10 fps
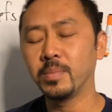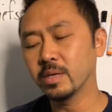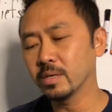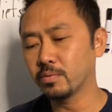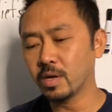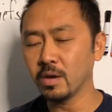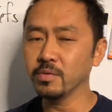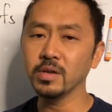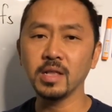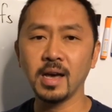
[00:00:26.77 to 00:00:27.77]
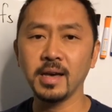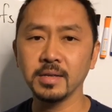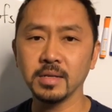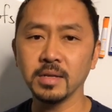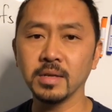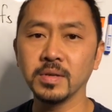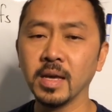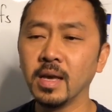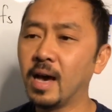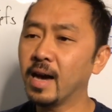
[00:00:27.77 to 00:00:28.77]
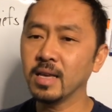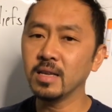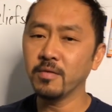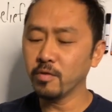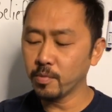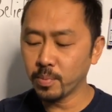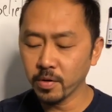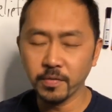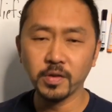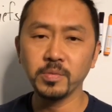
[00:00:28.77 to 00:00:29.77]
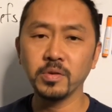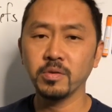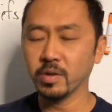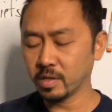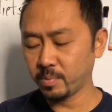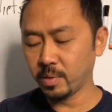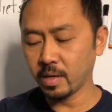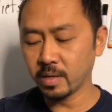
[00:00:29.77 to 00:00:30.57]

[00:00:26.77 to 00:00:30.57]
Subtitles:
because what I realize is I can give you the perfect smoothie recipe.